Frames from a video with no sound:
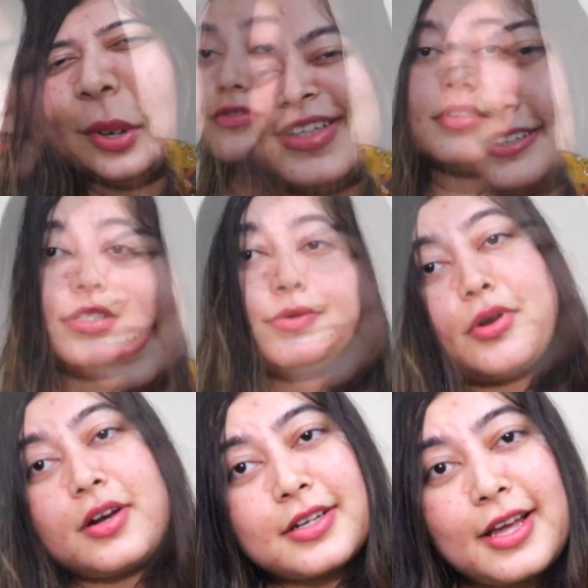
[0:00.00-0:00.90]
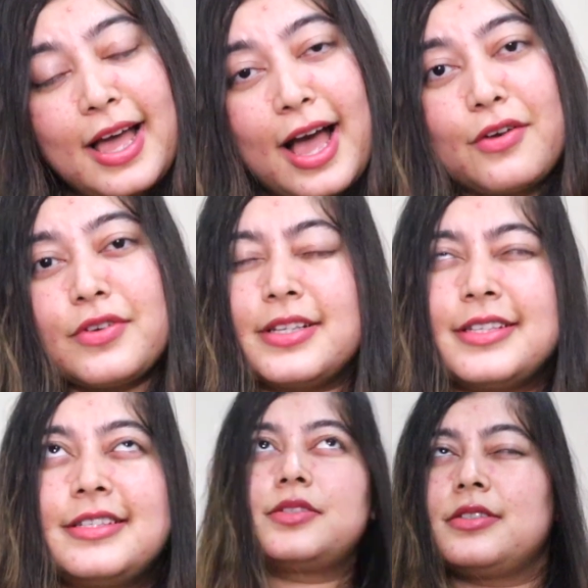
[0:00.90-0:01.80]
The first product I have
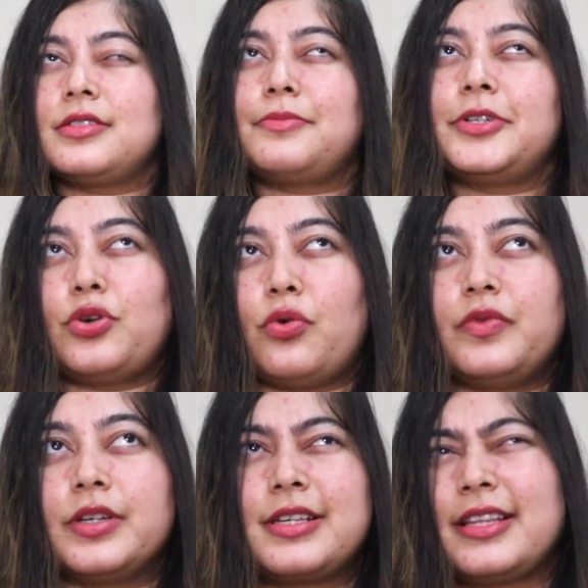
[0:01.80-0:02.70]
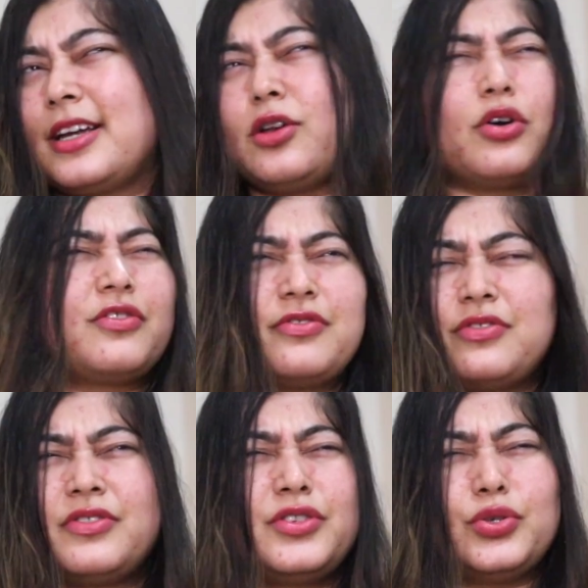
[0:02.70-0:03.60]
is pretty obvious. I think a lot
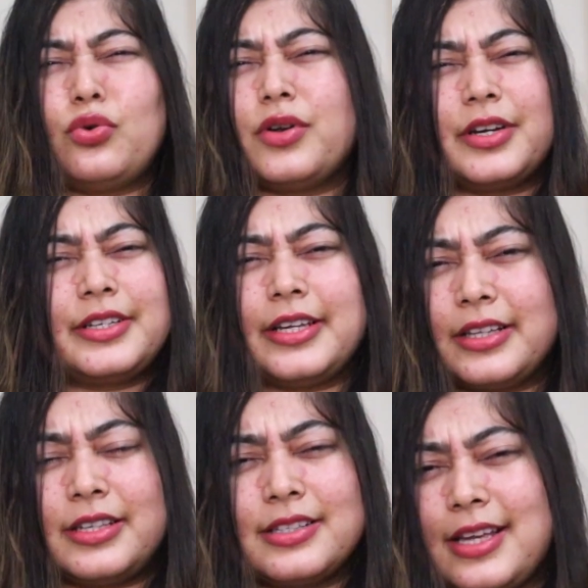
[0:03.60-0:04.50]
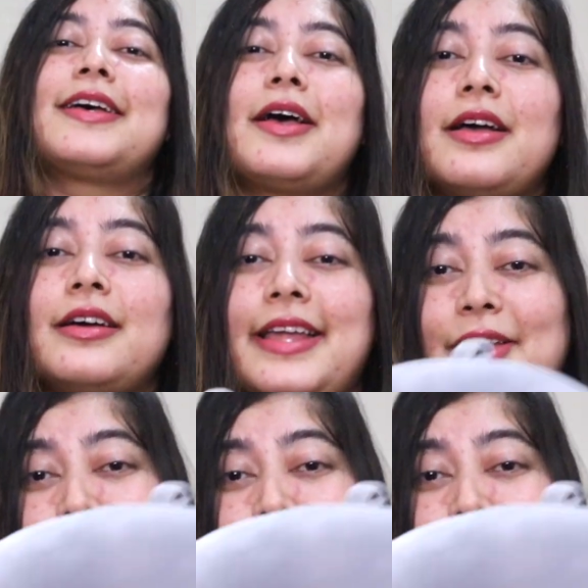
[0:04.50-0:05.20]
of you already take this, a neck